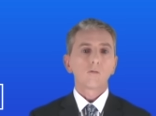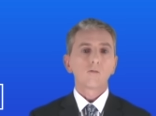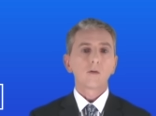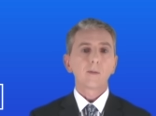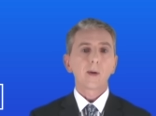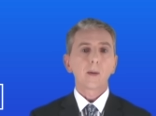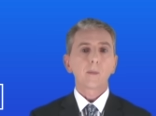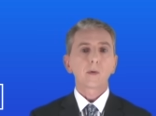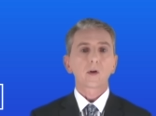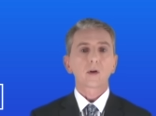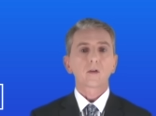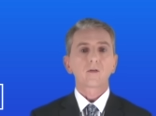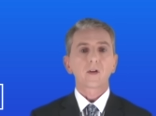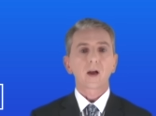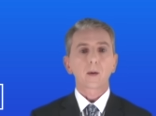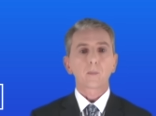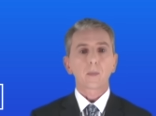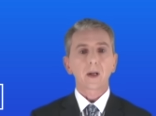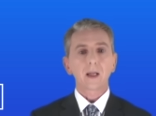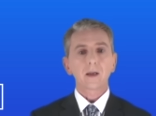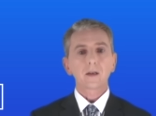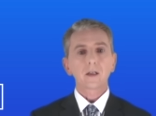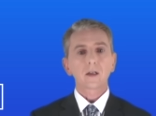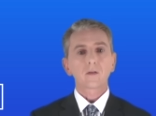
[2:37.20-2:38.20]
Remember, you'll
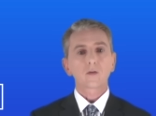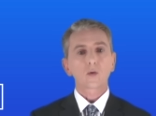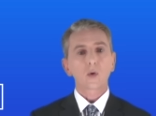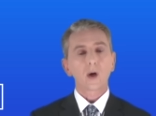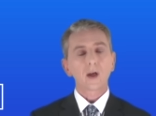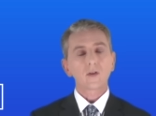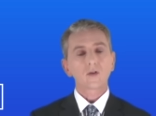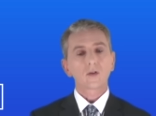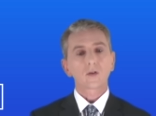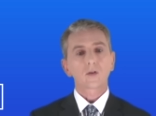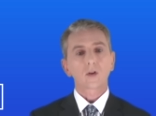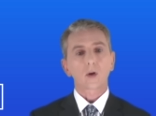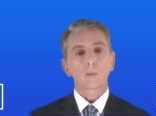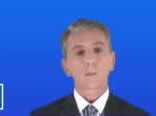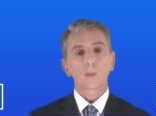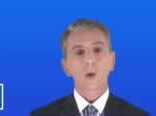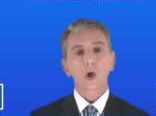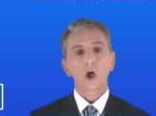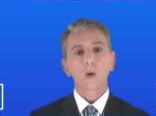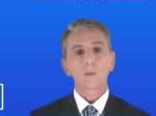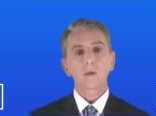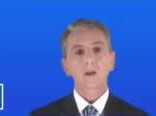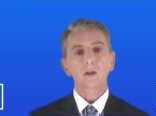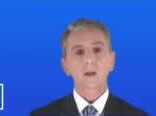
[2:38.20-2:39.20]
find plenty of questions on
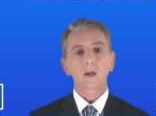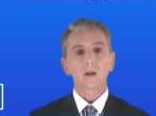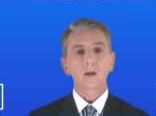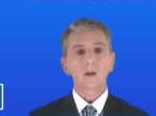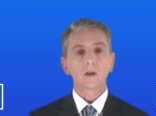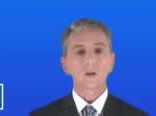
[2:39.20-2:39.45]
permanent and